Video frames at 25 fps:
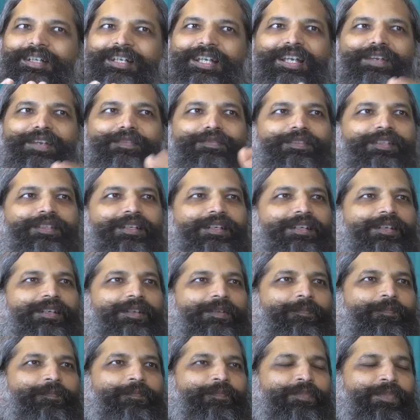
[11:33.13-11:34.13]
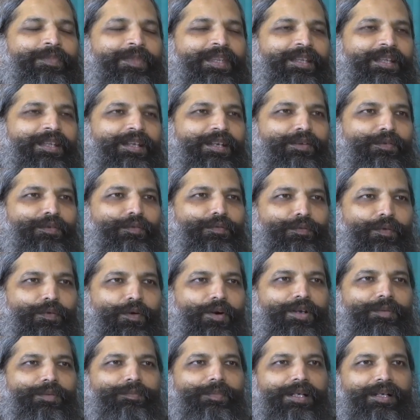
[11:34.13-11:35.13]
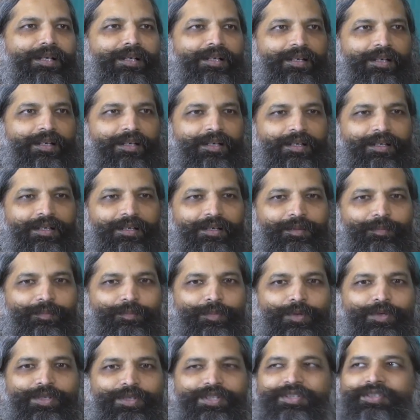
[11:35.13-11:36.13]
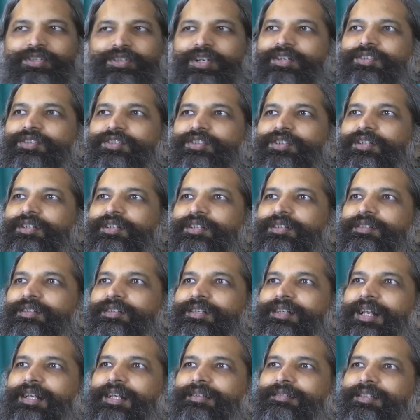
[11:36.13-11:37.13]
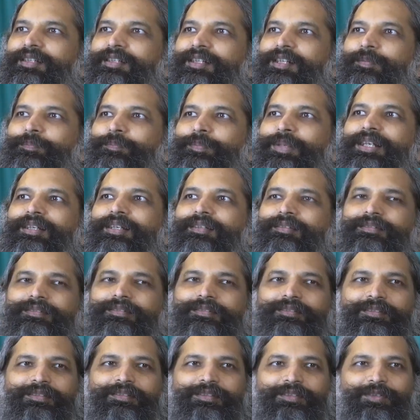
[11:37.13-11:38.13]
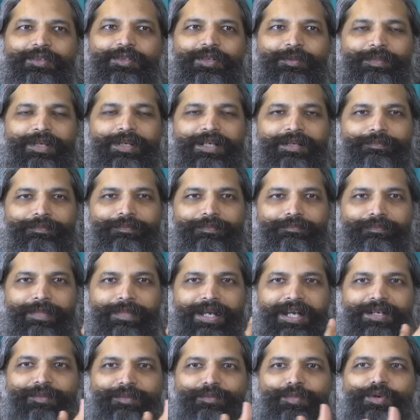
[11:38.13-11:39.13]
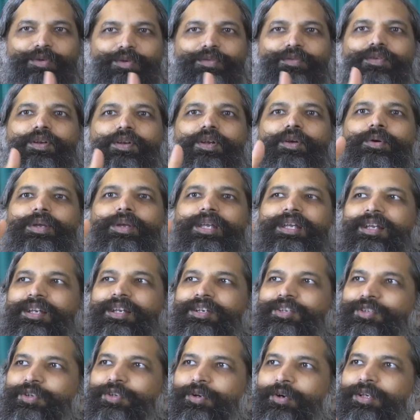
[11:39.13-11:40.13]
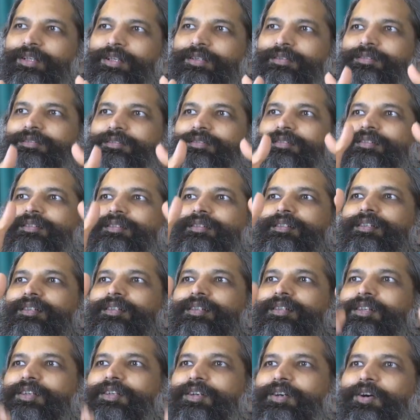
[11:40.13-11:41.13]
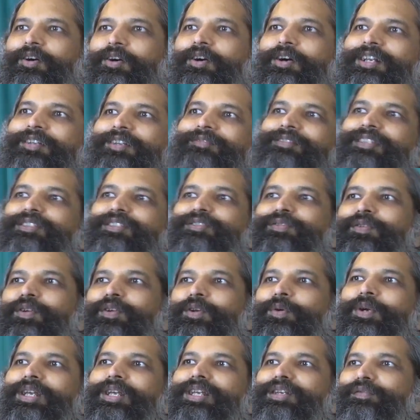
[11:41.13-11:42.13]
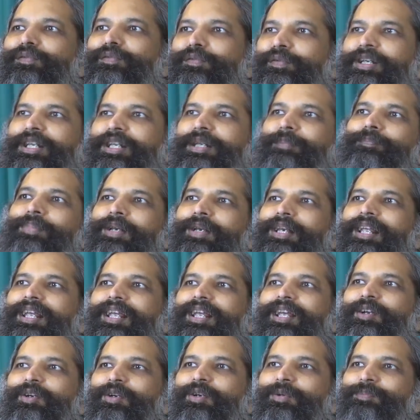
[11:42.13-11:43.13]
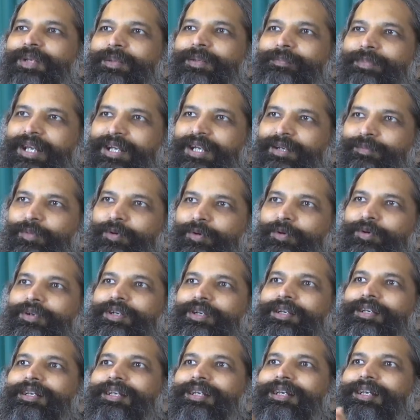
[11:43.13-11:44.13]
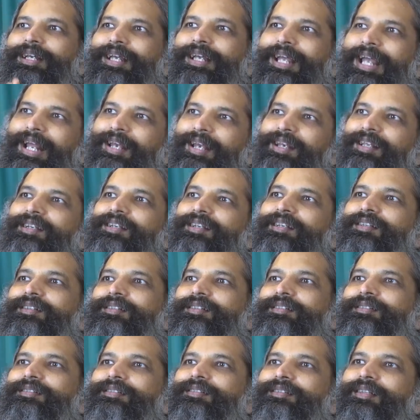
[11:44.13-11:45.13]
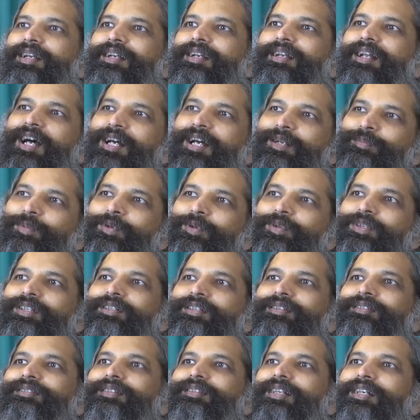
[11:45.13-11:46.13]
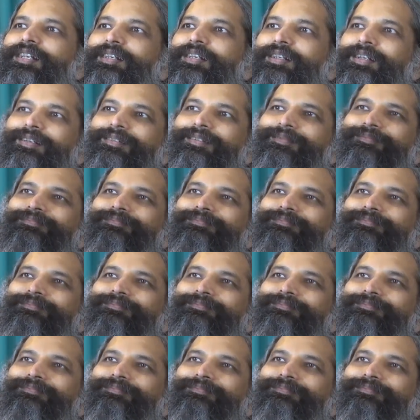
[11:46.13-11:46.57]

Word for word: if the formal, more structured classical piece could be made more flowing and joyous, or if this flowing free play could be made more elegant and harmonious and